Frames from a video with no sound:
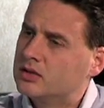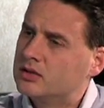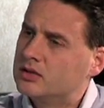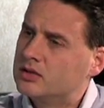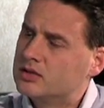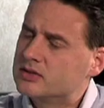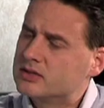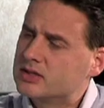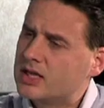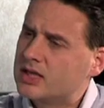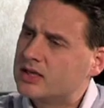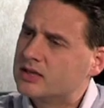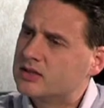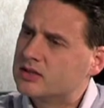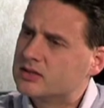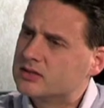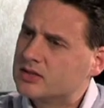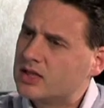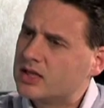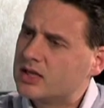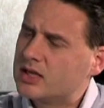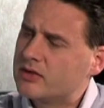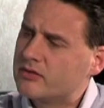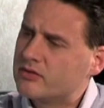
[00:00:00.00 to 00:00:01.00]
Does
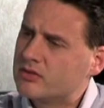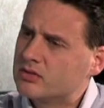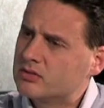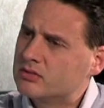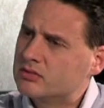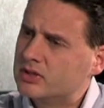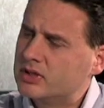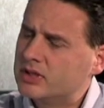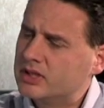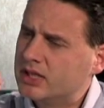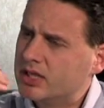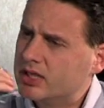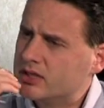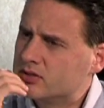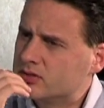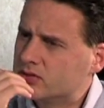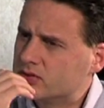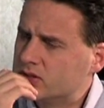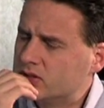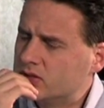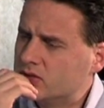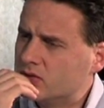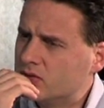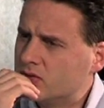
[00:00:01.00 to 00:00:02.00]
that ever
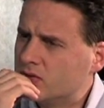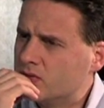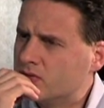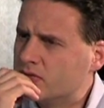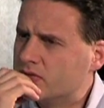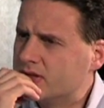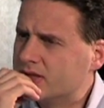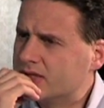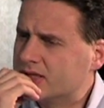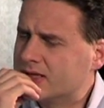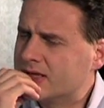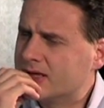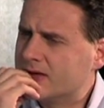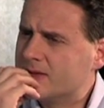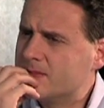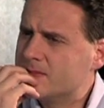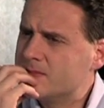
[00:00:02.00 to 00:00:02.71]
enter your thinking?